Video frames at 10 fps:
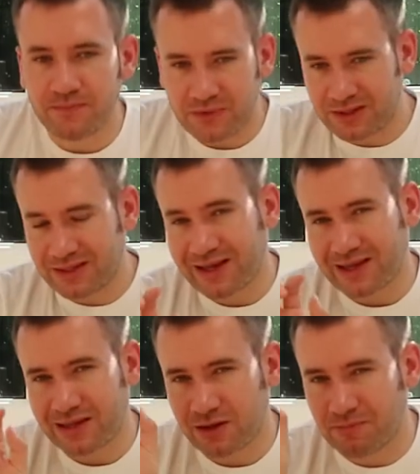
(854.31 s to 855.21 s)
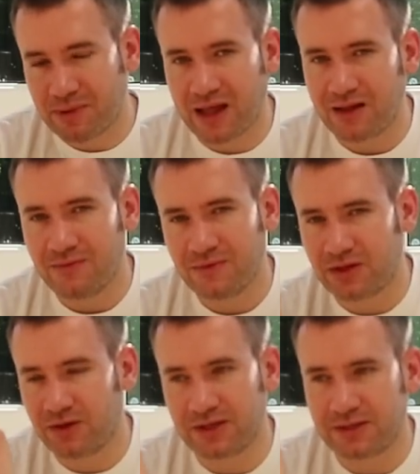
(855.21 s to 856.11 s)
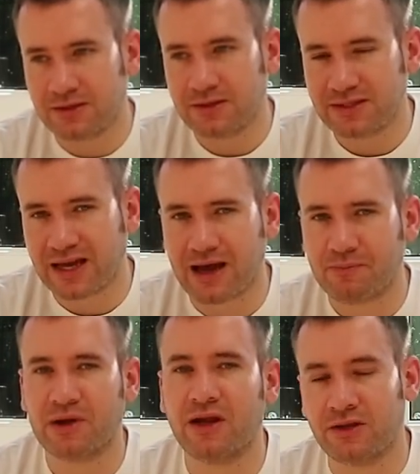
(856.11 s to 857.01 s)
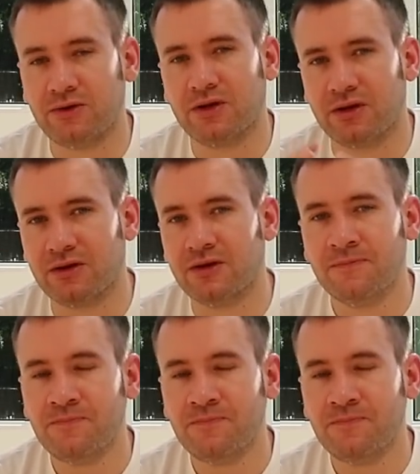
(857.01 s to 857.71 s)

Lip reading: there's like a little bell that you can tap and you can